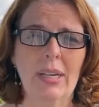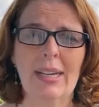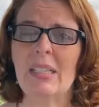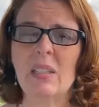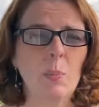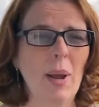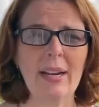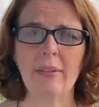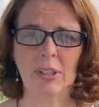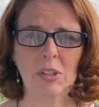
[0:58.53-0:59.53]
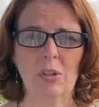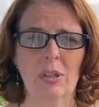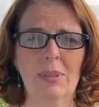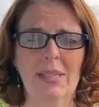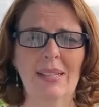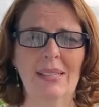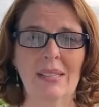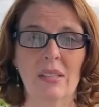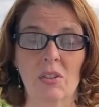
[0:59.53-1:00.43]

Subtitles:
in spite of his circumstances.